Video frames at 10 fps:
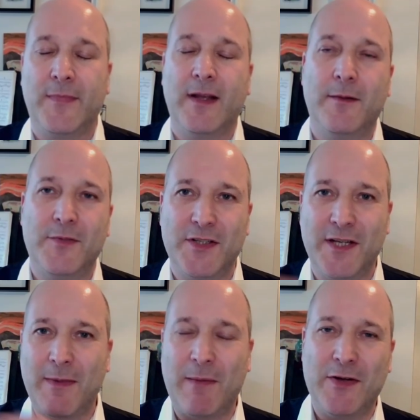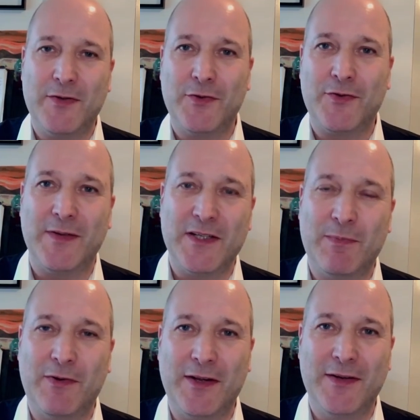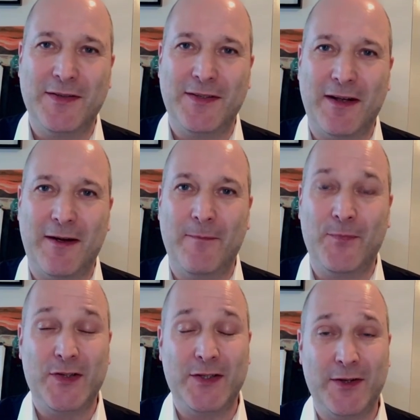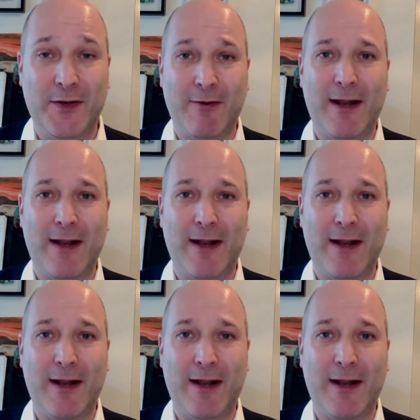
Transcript: I'm just thinking about my daughter at this point. She's doing her A